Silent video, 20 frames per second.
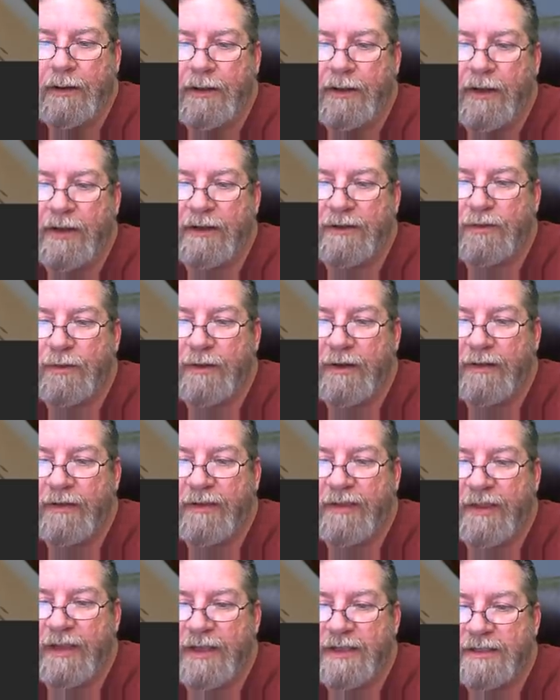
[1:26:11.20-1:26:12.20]
know, that's one of the
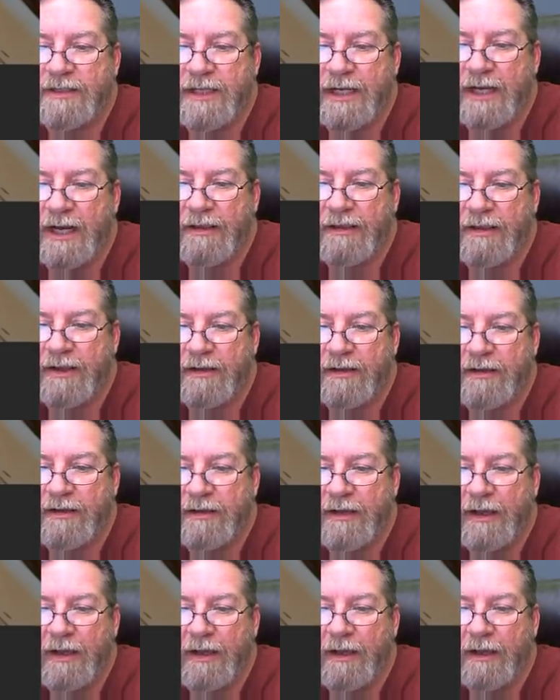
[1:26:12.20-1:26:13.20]
things that I
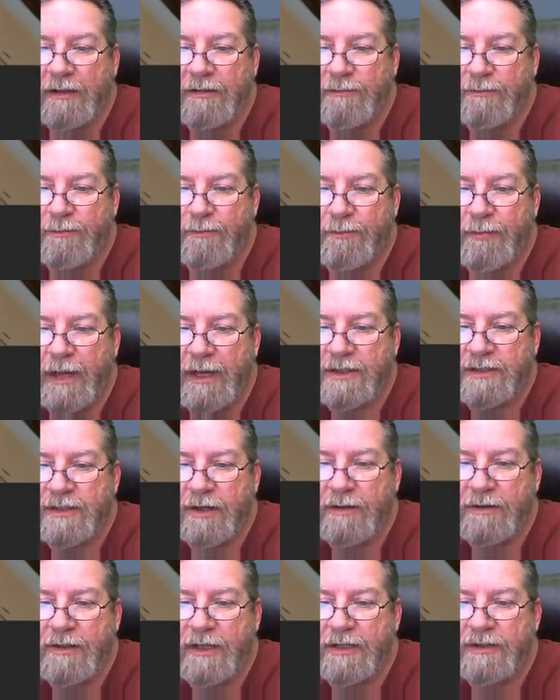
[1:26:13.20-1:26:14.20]
think
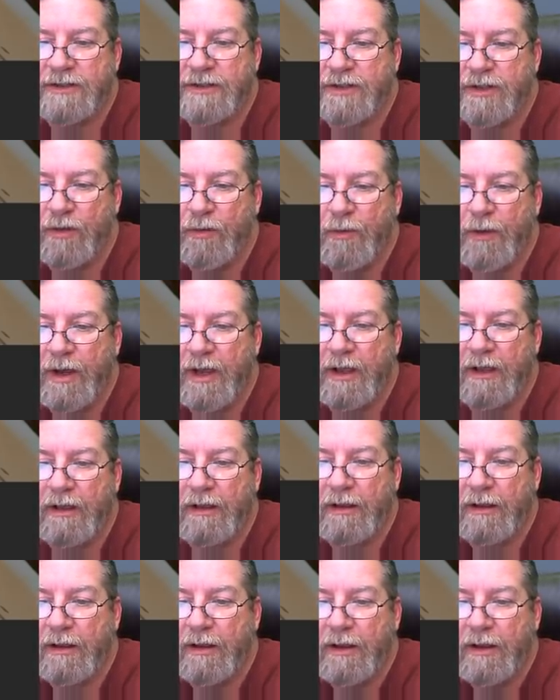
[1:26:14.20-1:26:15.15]
Pixar does so well.